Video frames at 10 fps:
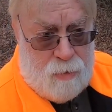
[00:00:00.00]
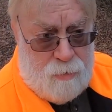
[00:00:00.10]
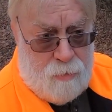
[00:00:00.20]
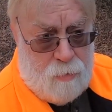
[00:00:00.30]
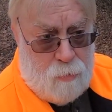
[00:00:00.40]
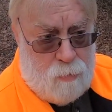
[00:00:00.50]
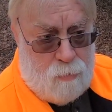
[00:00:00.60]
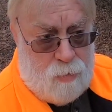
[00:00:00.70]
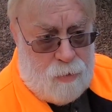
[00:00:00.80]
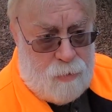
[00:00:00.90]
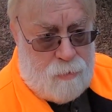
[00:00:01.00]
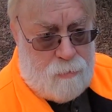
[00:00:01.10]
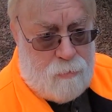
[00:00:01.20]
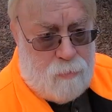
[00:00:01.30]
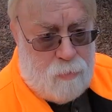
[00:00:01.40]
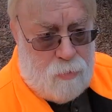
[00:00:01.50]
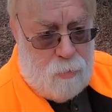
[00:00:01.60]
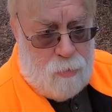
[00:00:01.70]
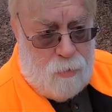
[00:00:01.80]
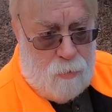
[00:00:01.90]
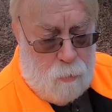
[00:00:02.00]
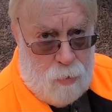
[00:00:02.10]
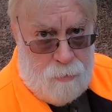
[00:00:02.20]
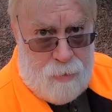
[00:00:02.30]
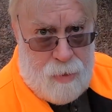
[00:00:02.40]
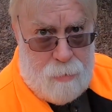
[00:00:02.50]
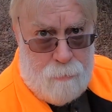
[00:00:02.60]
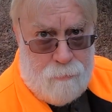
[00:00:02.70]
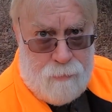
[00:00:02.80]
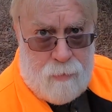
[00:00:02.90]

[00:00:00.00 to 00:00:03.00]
So you do it during the wintertime